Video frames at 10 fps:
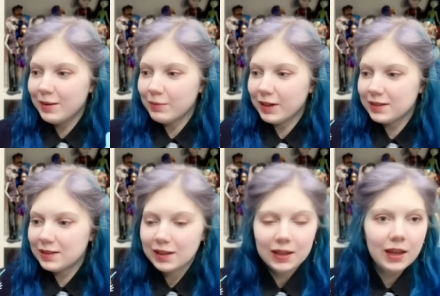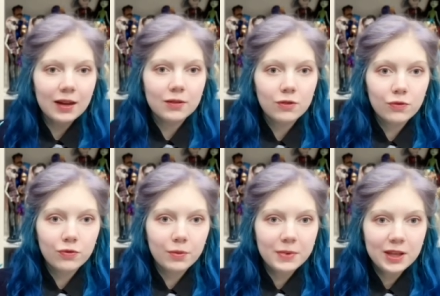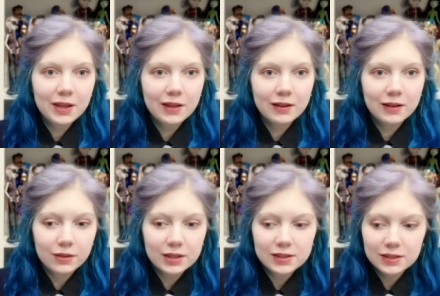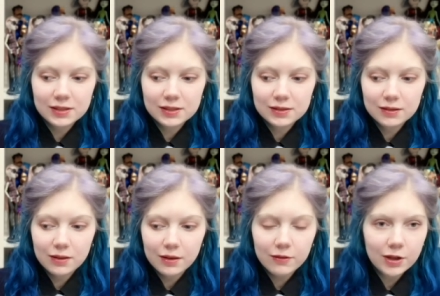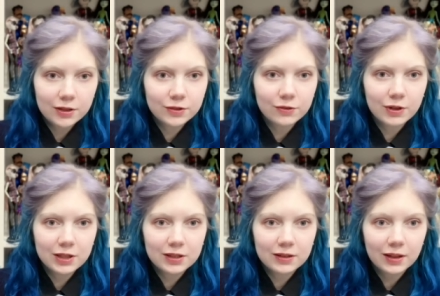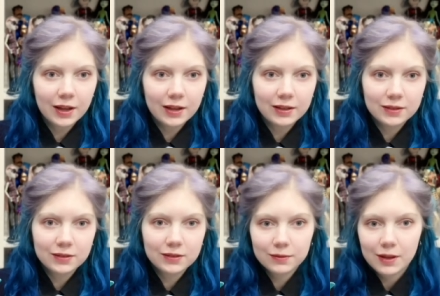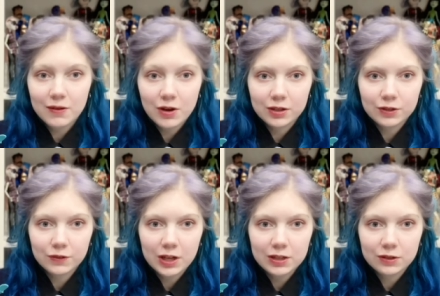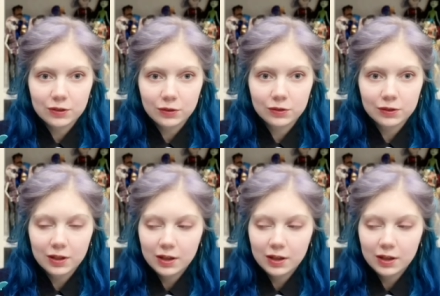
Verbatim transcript: But yeah, for me, this is very underrated line and very underrated doll.